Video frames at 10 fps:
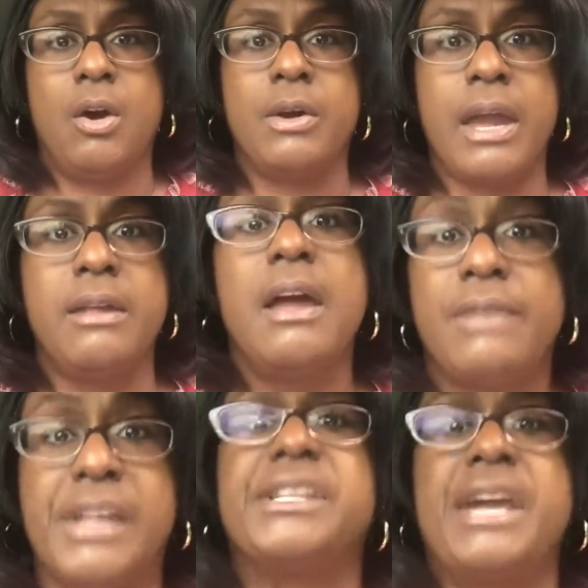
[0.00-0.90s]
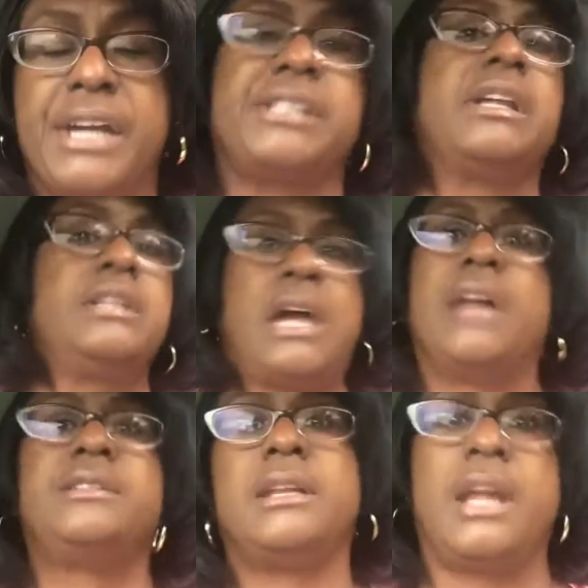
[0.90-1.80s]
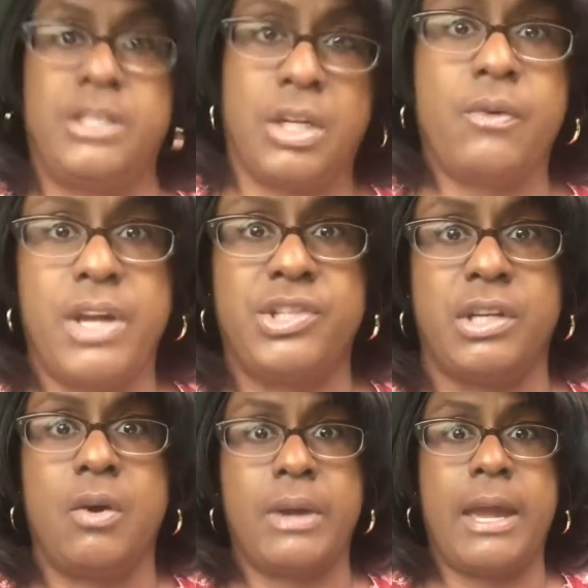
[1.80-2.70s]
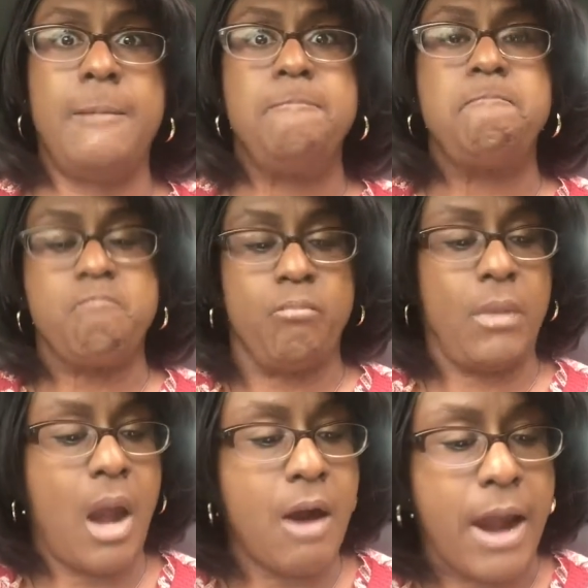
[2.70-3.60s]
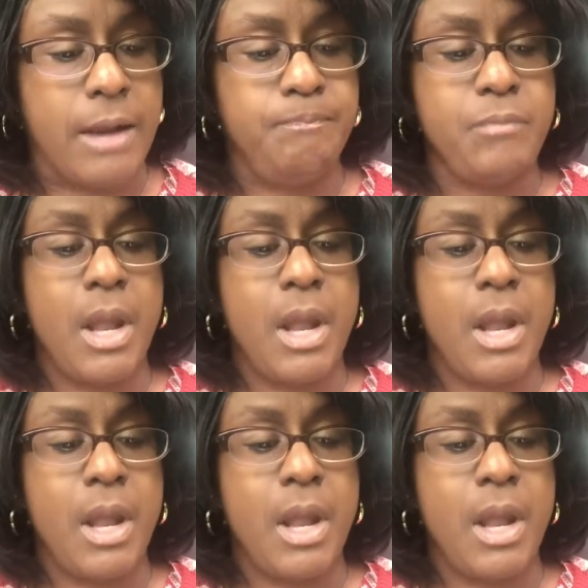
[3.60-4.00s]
Okay, that's excellent content integration. Okay, all right.